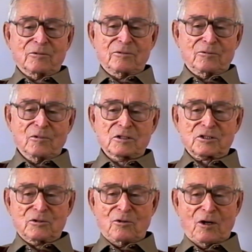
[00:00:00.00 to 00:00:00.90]
and once
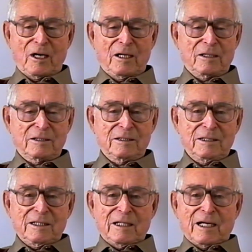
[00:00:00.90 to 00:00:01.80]
in a while
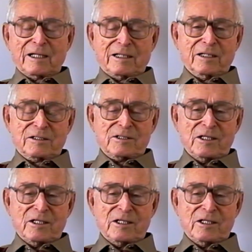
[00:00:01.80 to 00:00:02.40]
I could get a